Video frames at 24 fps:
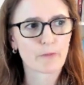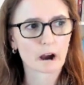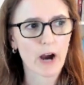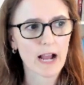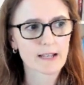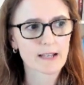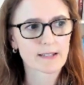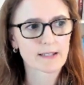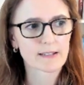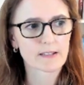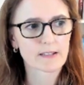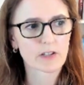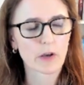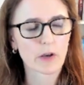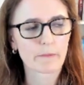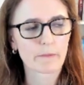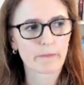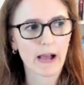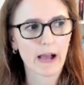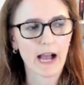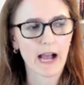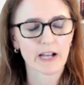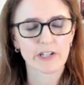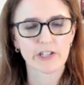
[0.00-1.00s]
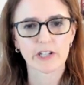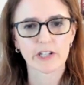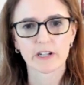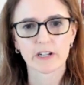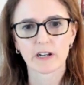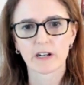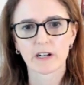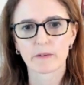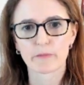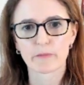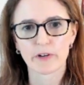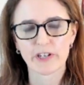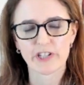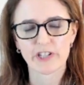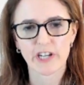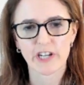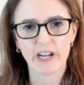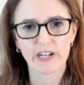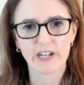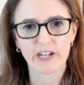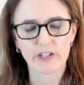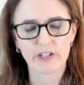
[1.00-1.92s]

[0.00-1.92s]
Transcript: compassion and appreciation